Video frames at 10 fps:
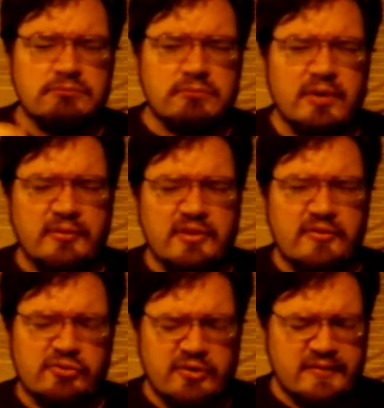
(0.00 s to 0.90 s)
Probably another
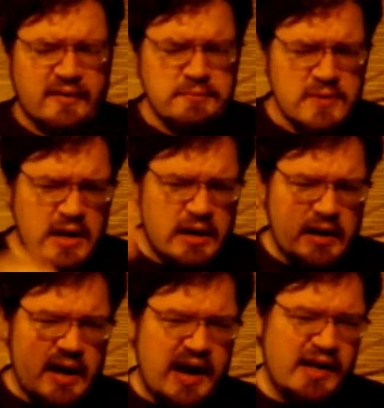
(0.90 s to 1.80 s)
joke there.
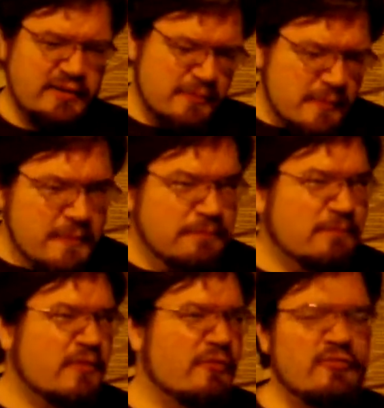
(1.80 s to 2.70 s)
And
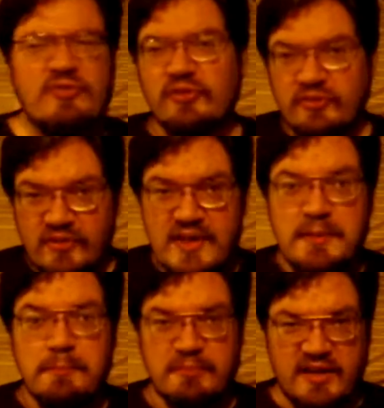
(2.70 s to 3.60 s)
physically
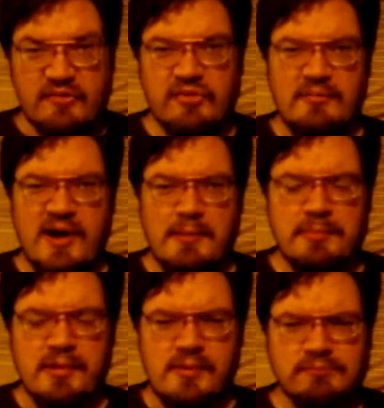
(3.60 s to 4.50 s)
picks him up.
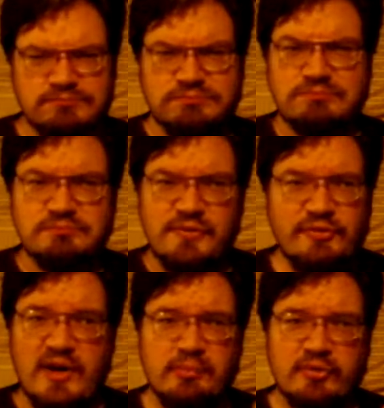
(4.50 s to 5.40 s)
There's a
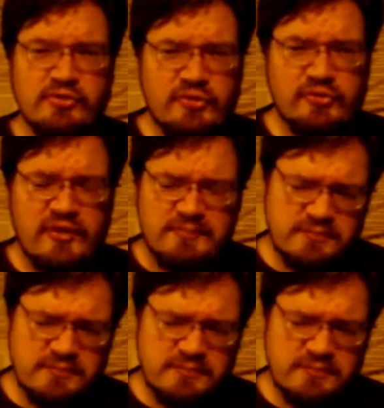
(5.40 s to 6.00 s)
couple of jokes there.